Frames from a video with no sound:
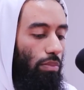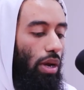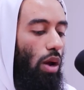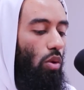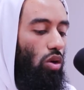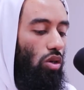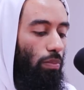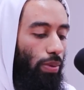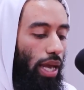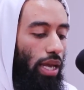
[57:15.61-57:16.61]
but I won't
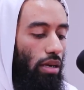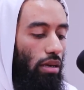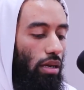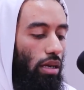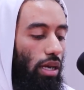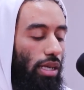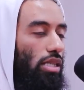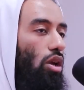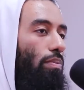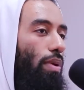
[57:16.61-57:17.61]
complain.
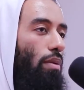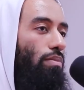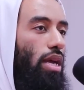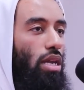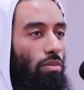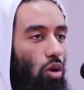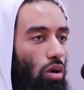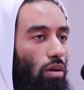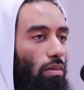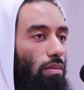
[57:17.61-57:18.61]
It's not about me
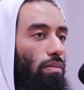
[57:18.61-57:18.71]
anymore.